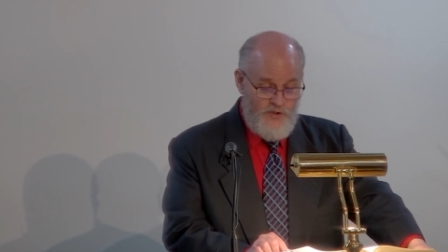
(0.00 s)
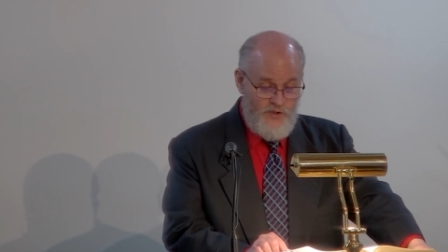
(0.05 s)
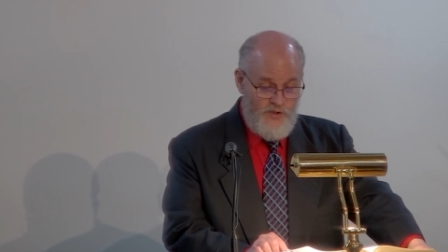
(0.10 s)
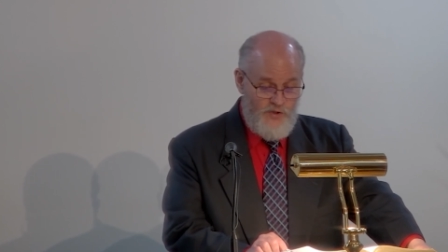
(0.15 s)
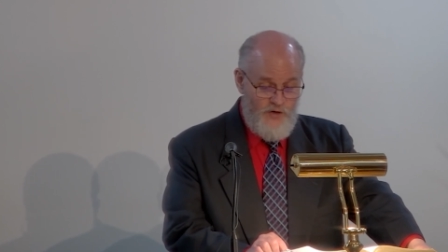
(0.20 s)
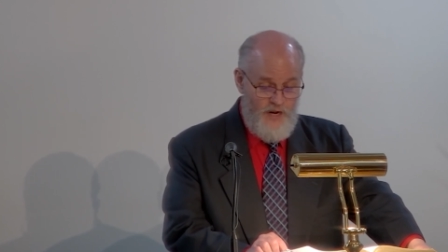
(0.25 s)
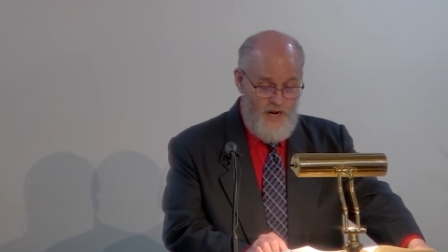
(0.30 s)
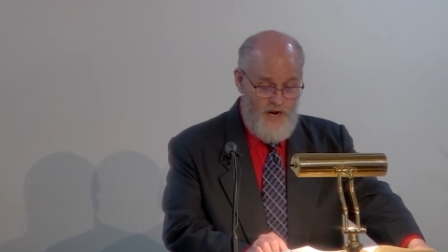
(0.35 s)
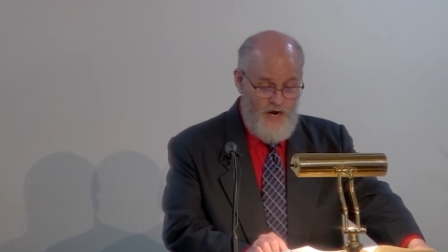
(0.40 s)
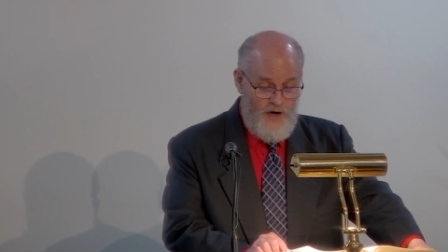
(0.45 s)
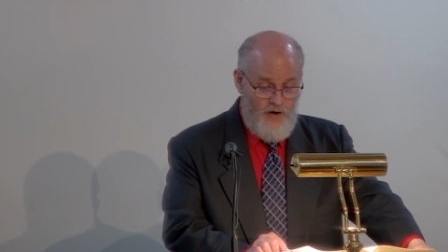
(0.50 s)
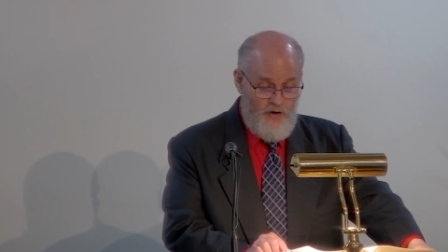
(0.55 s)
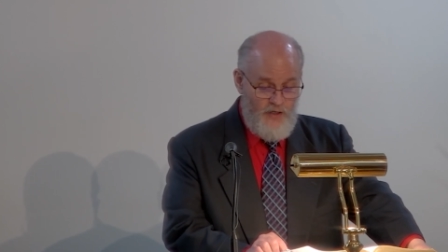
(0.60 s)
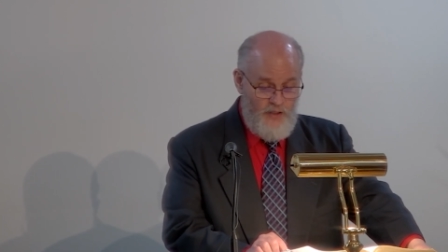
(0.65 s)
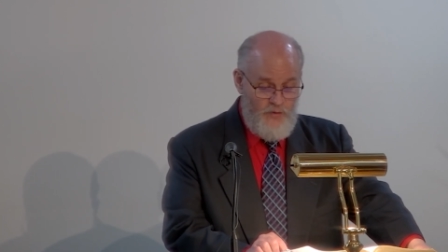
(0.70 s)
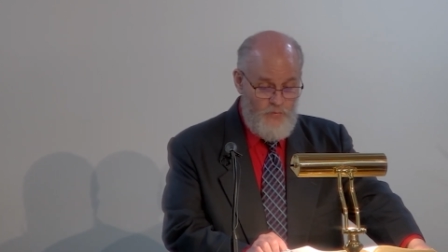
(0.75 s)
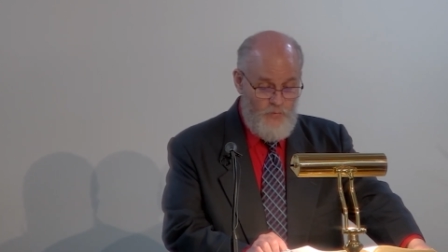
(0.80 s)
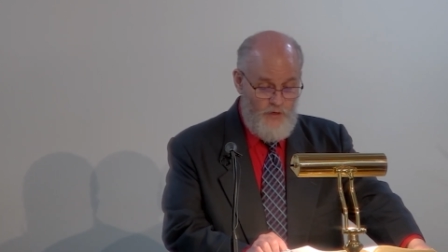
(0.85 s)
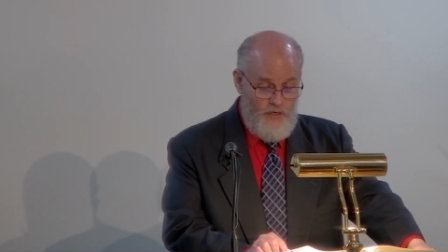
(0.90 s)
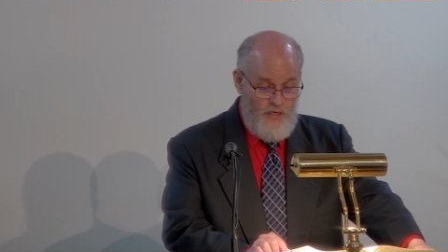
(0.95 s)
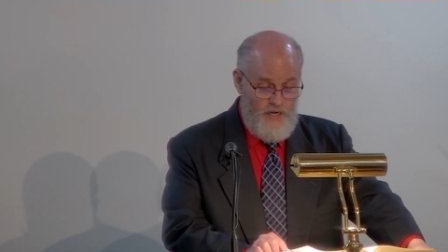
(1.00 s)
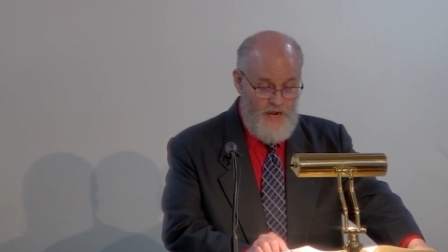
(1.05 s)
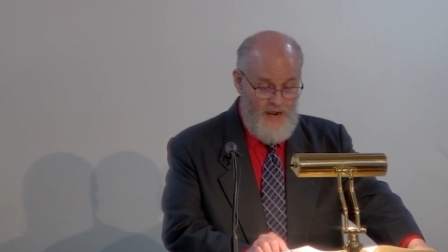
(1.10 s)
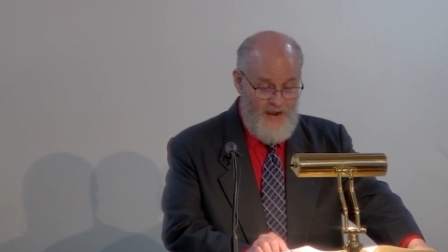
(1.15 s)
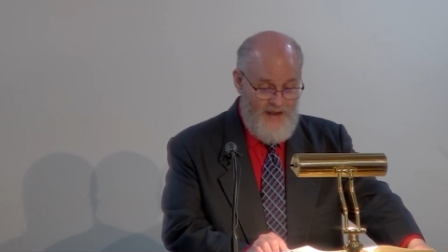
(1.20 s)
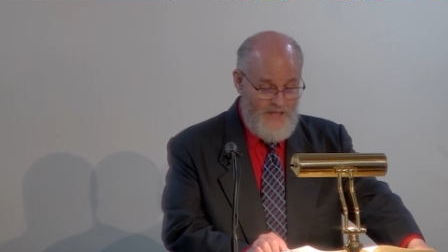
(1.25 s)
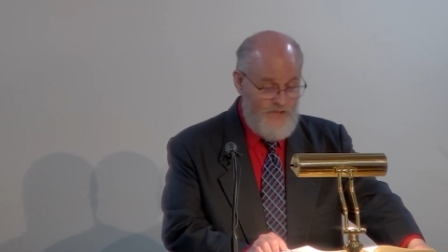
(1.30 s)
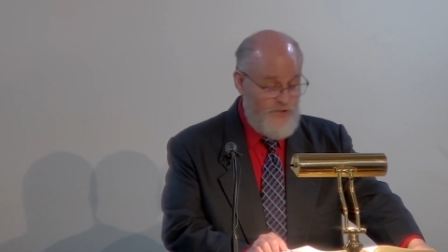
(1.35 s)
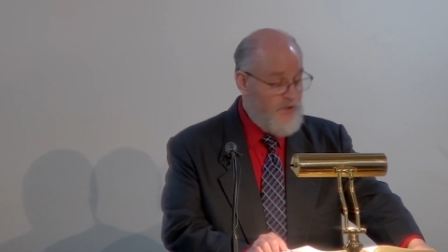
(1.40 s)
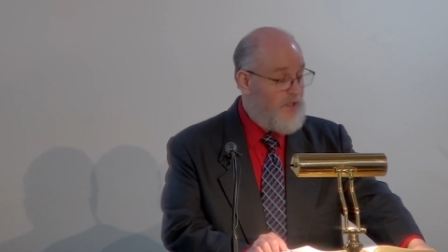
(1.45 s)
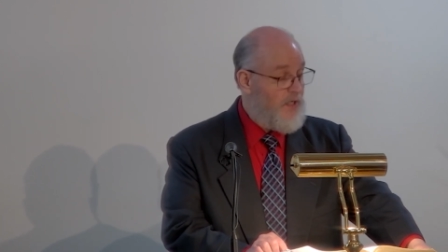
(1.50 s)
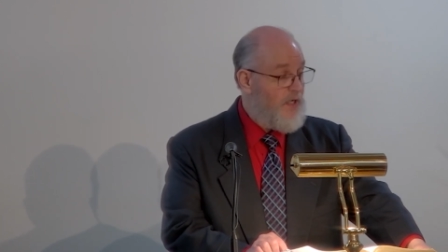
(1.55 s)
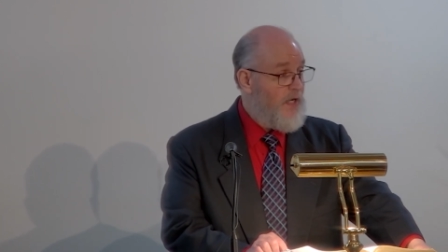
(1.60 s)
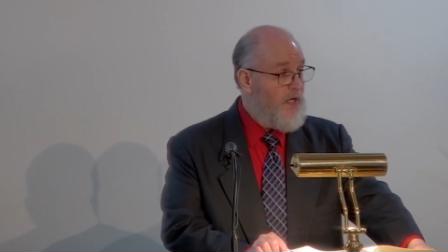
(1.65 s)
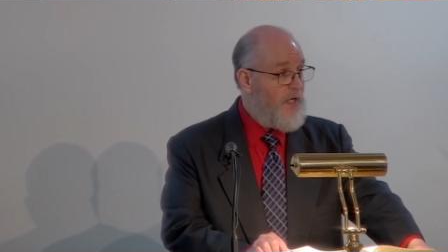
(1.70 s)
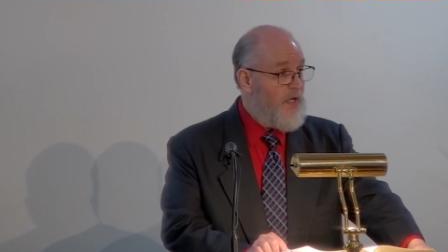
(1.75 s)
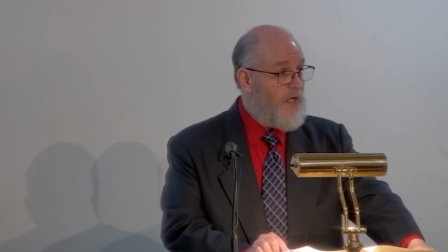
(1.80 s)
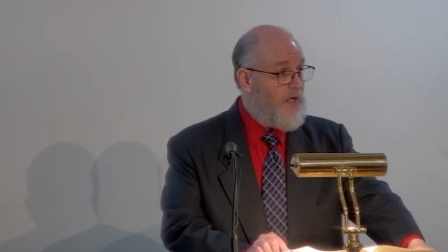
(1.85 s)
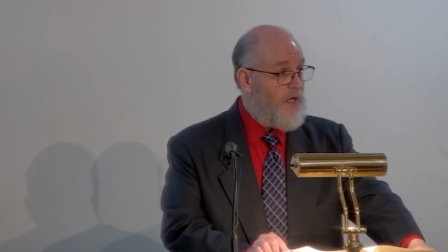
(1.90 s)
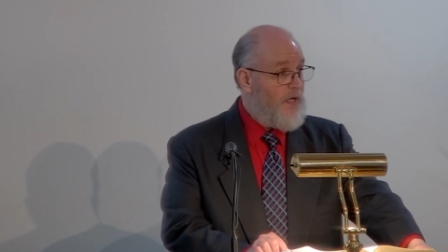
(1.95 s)
answered Herod when he asked
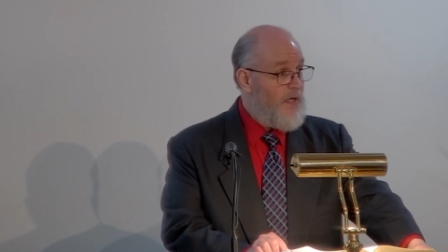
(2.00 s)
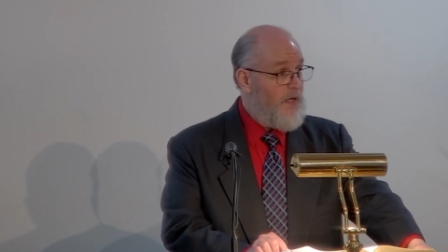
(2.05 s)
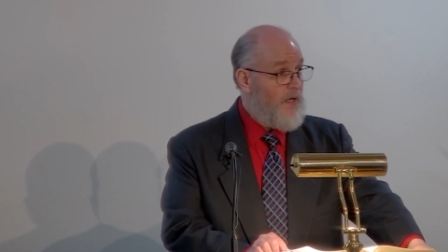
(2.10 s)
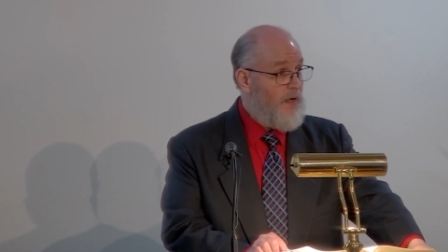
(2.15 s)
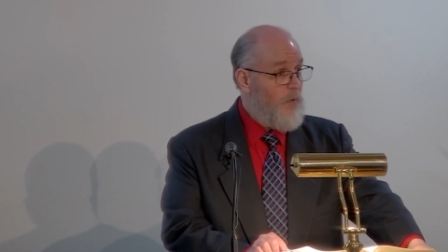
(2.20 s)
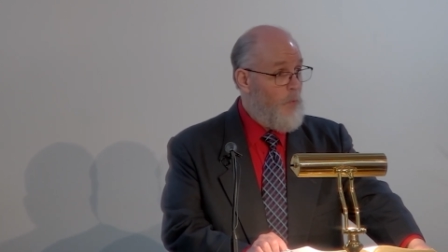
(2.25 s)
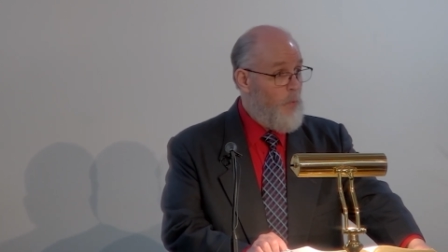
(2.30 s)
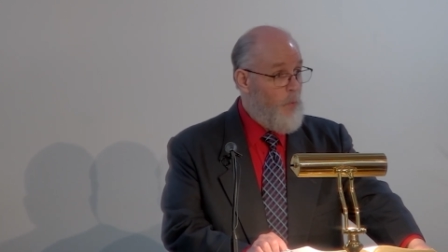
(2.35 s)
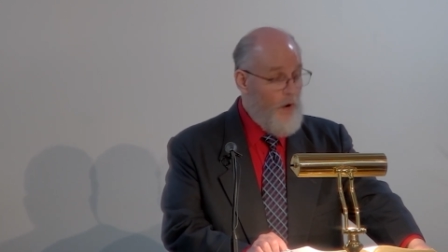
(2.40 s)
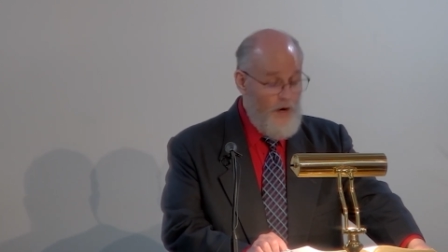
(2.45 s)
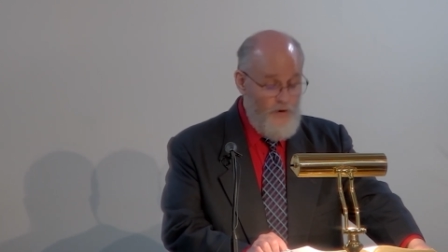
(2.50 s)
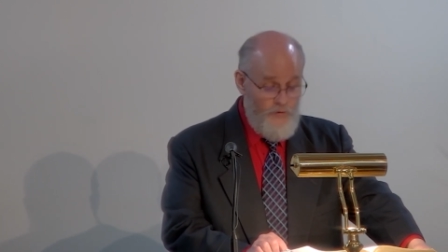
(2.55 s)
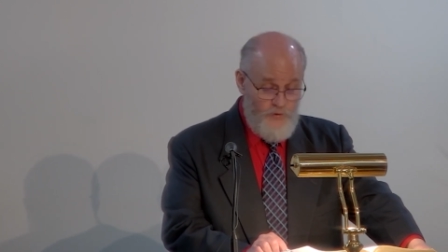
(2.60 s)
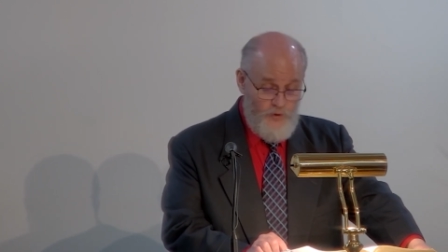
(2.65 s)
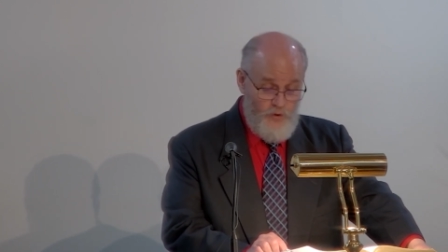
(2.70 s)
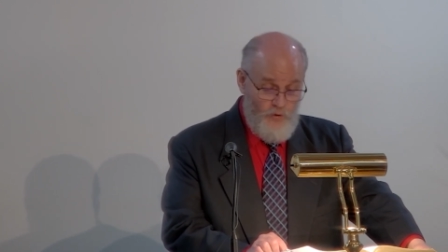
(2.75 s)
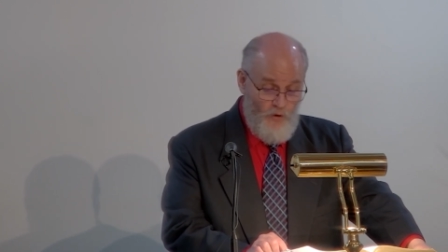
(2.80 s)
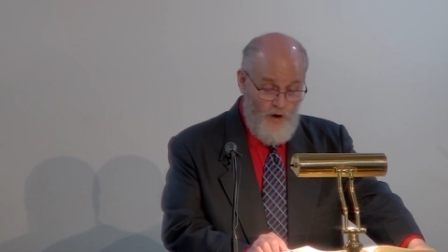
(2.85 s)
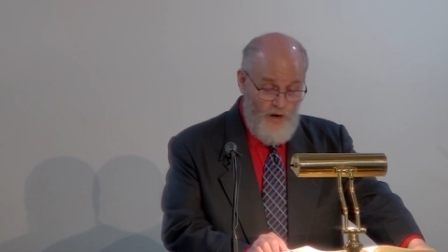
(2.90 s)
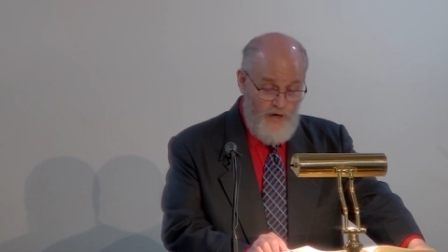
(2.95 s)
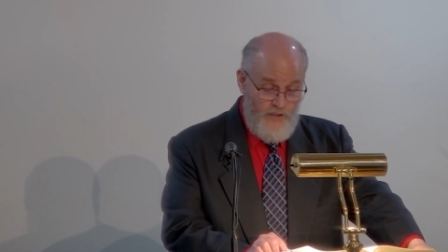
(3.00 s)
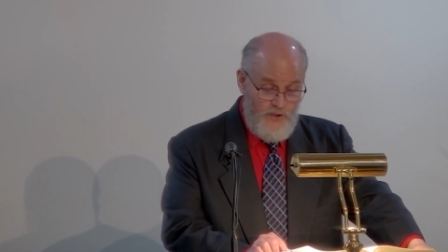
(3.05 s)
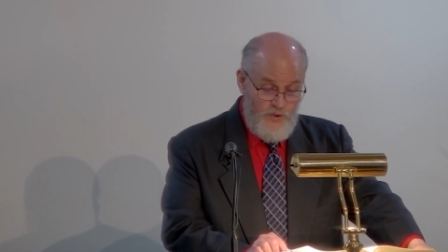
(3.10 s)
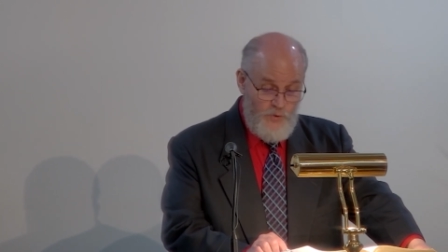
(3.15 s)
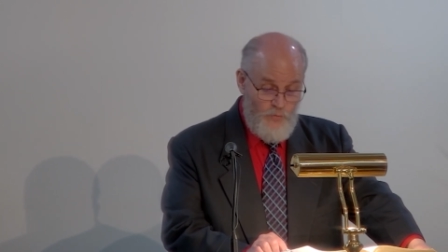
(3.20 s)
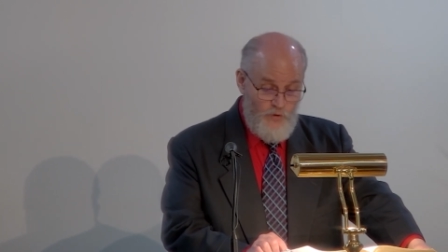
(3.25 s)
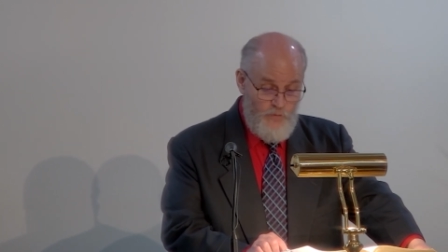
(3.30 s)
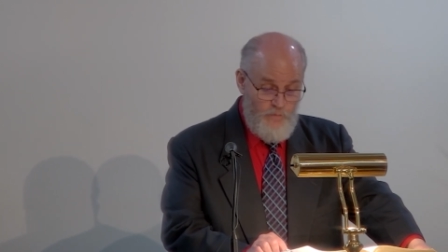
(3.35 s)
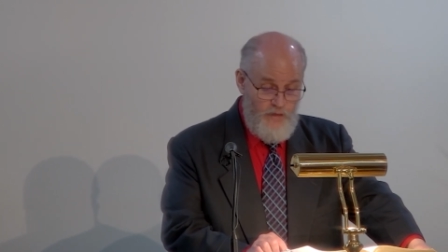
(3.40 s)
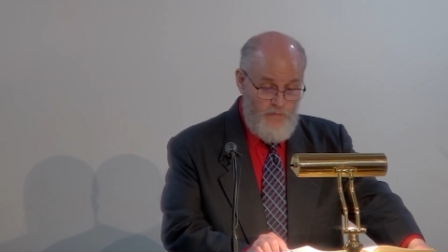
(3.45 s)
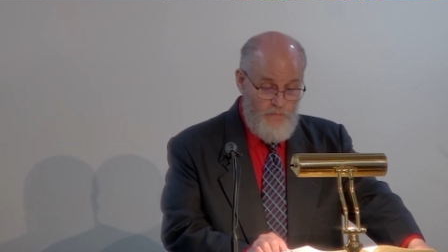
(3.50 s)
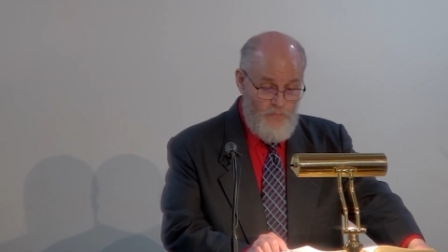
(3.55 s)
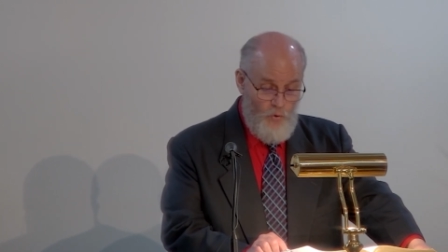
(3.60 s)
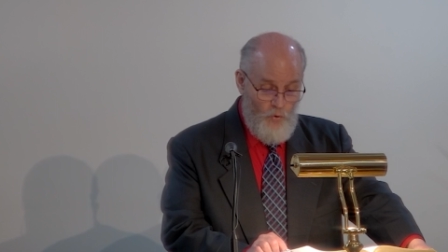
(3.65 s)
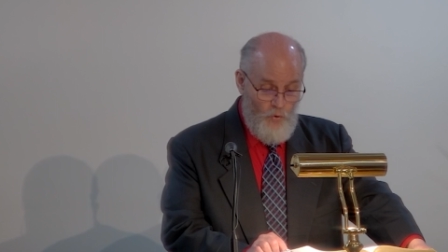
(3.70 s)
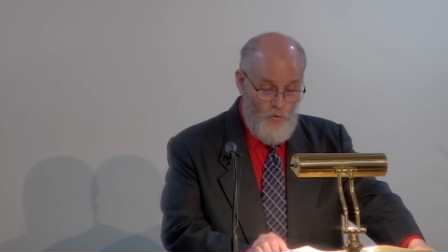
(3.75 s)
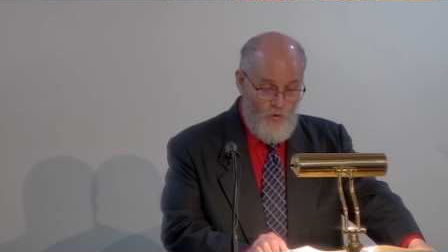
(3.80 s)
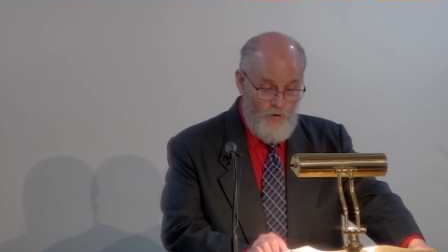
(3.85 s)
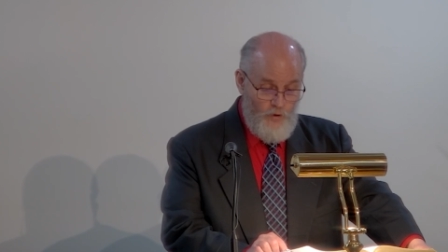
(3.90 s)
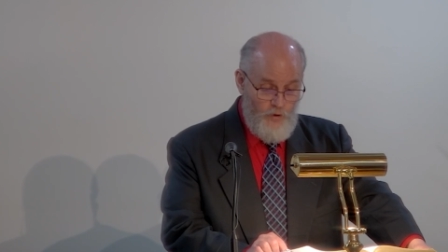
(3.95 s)
uh, where the Christ would be
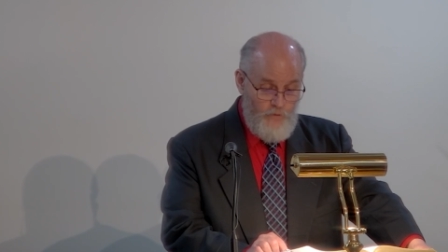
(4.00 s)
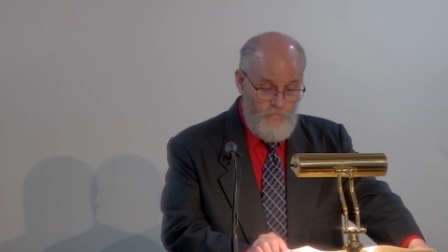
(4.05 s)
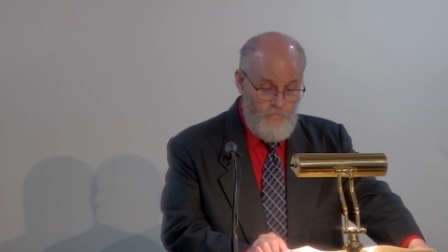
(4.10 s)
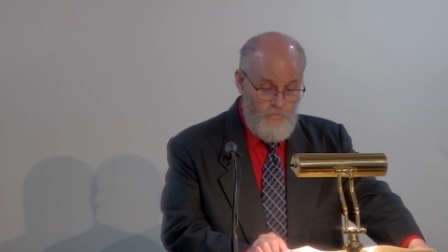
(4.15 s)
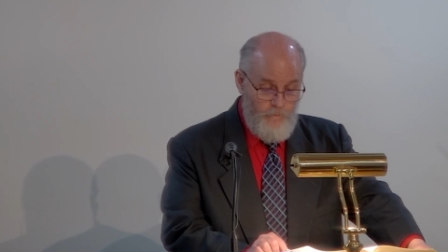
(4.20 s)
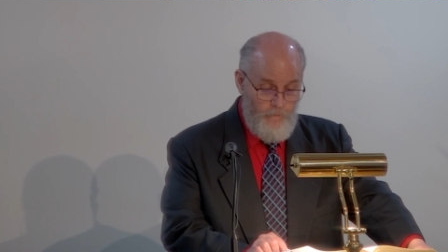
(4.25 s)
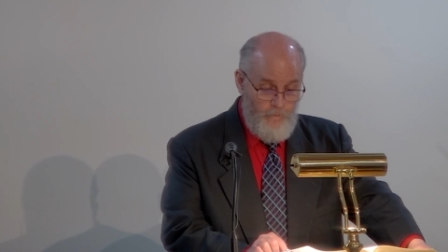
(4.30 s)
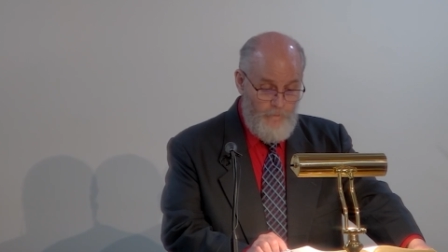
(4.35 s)
born.